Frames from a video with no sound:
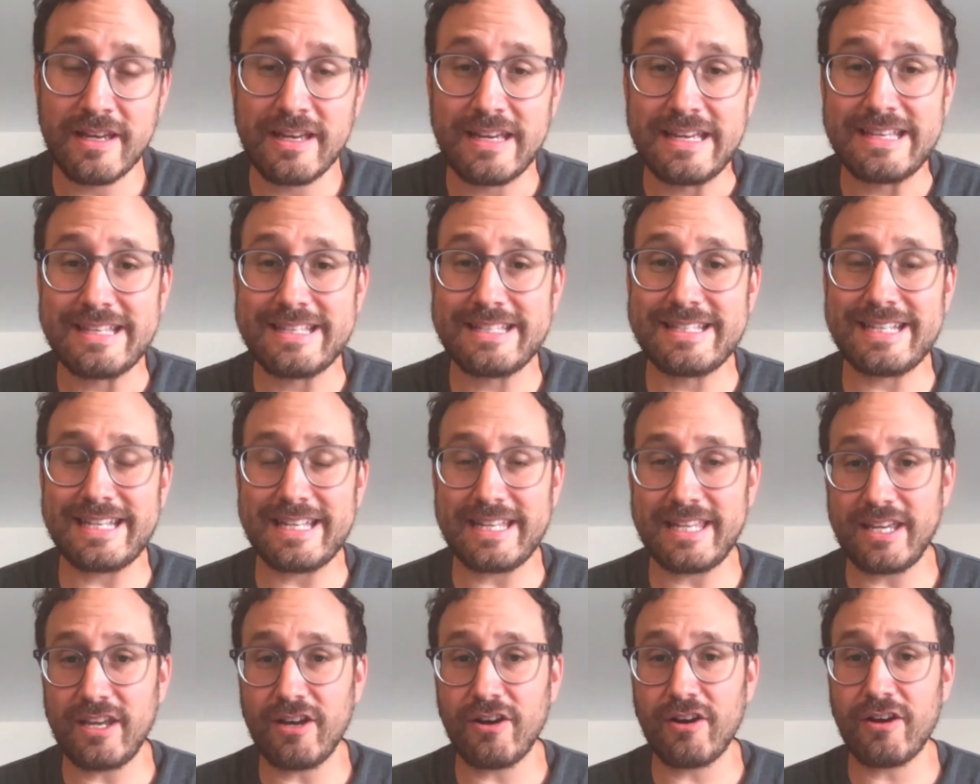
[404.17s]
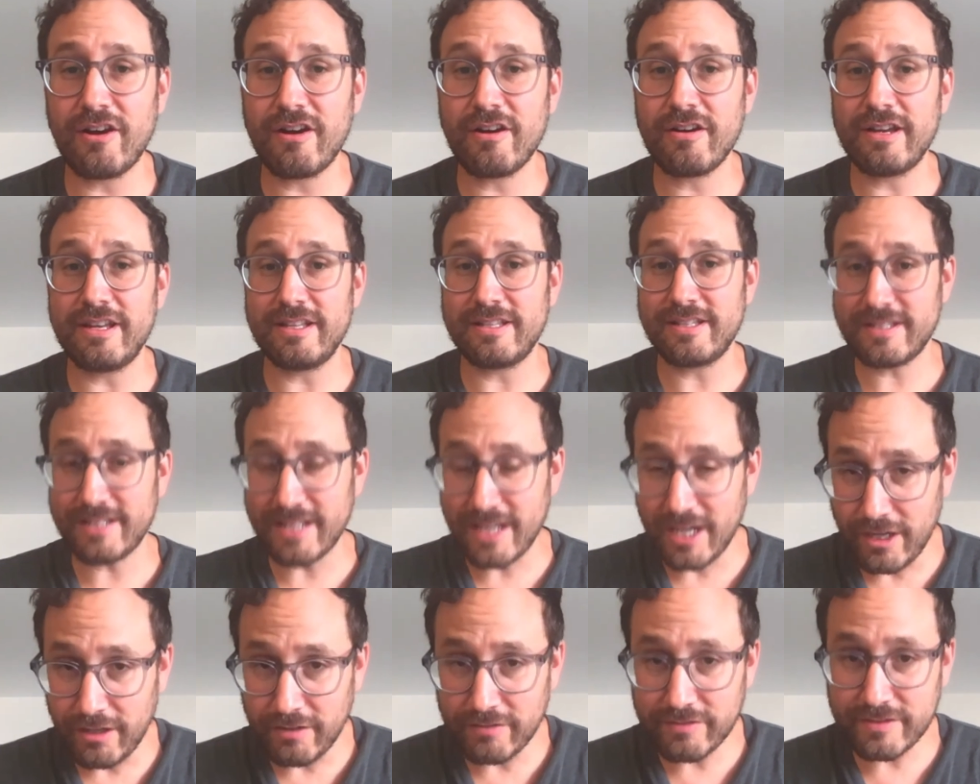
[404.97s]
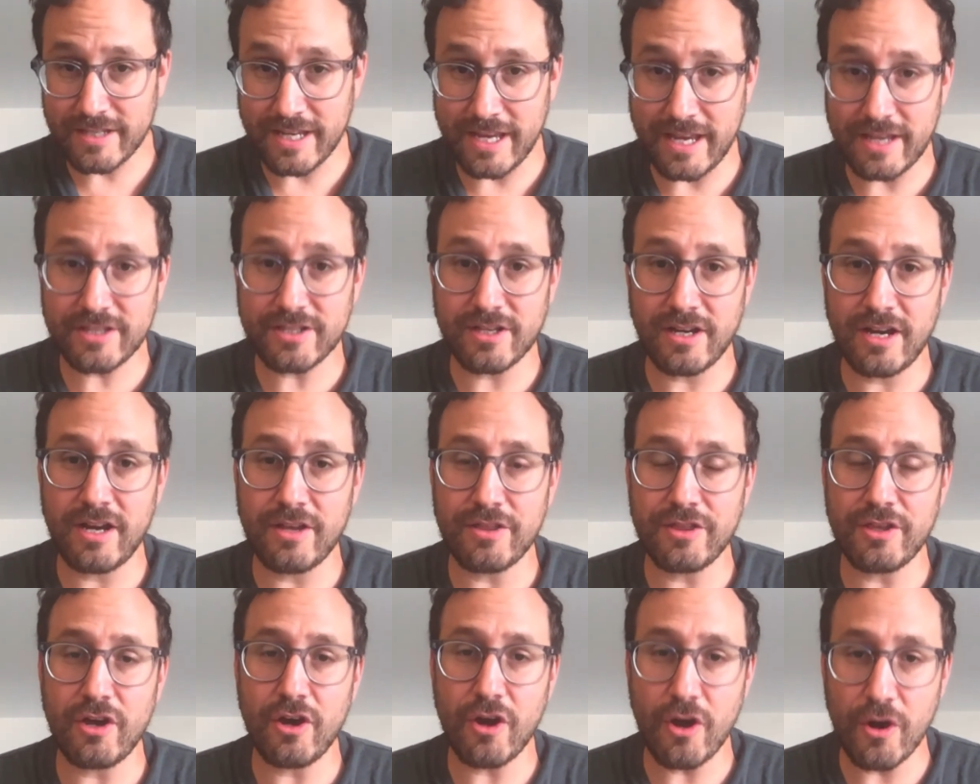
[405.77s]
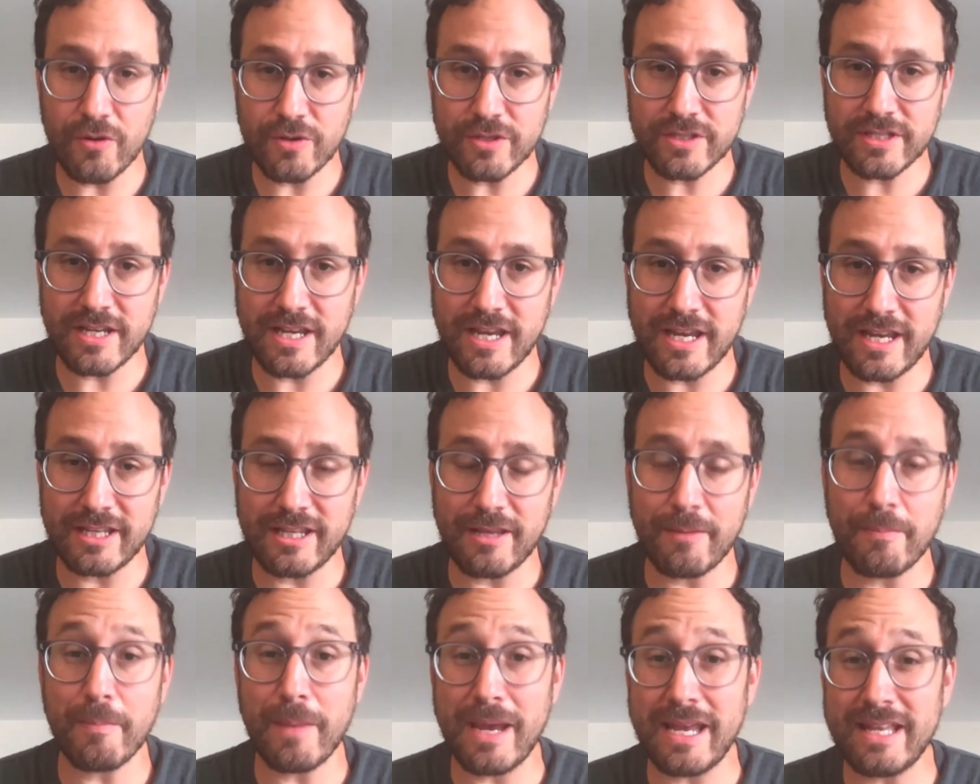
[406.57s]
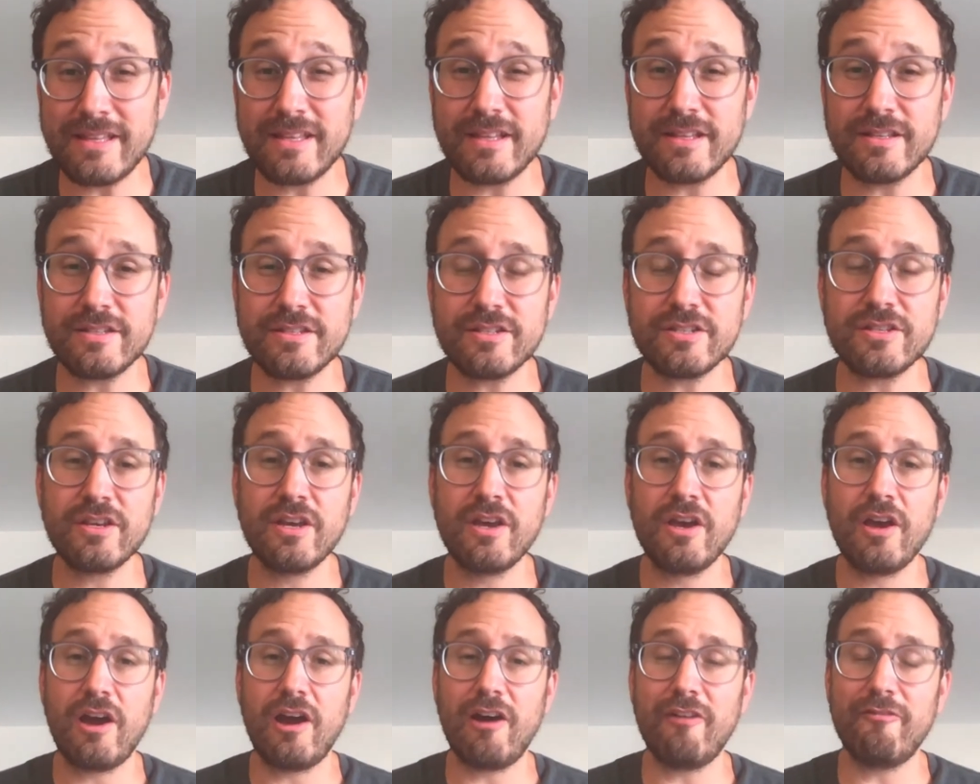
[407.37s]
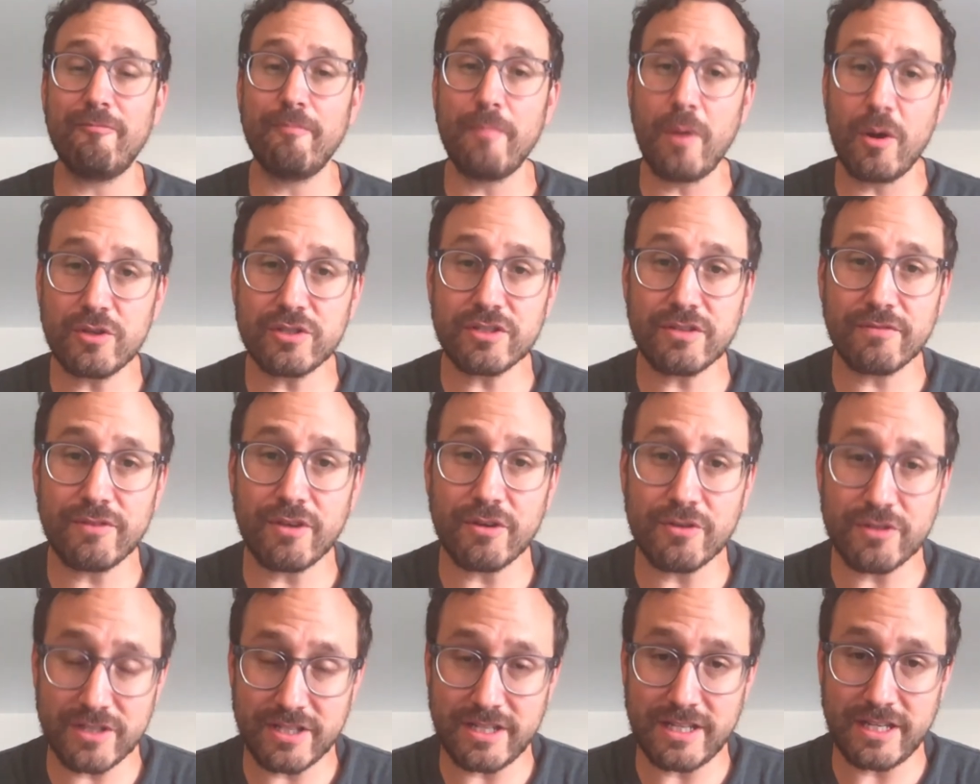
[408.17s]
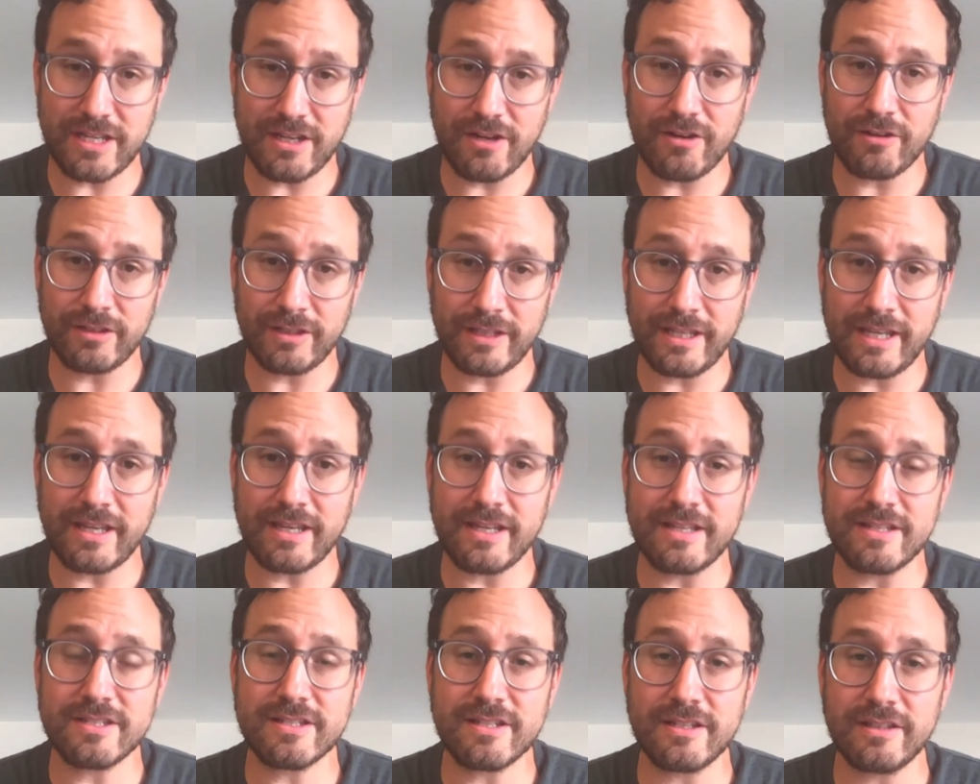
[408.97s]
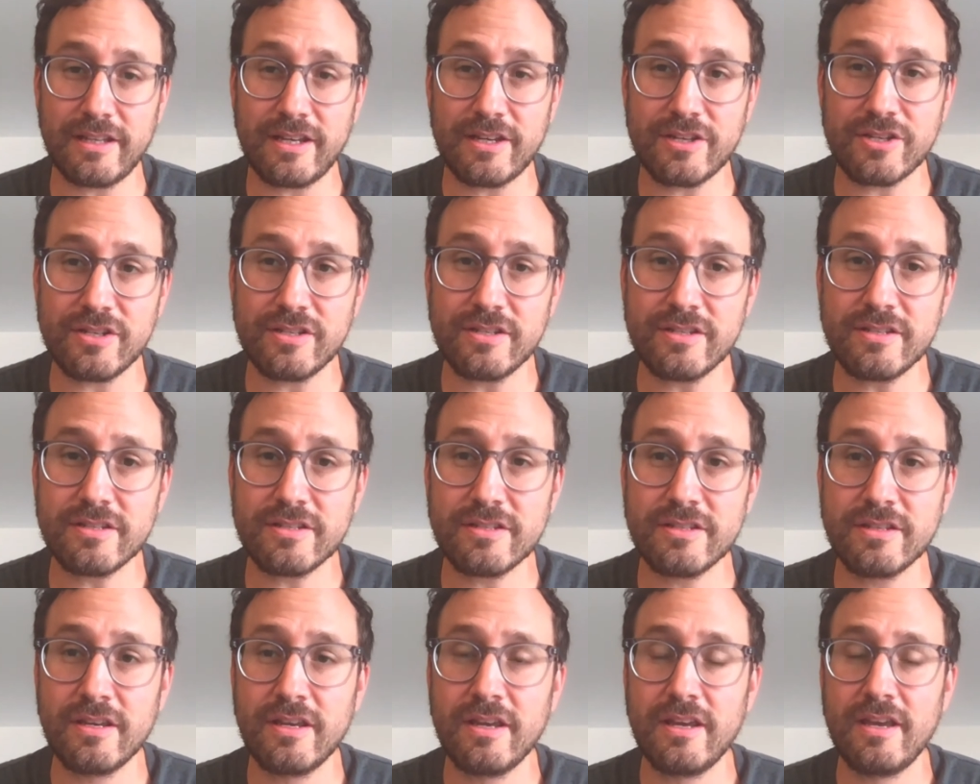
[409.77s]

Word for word: C D R itself takes on the hosting and the maintenance of most of those C D R Link installations,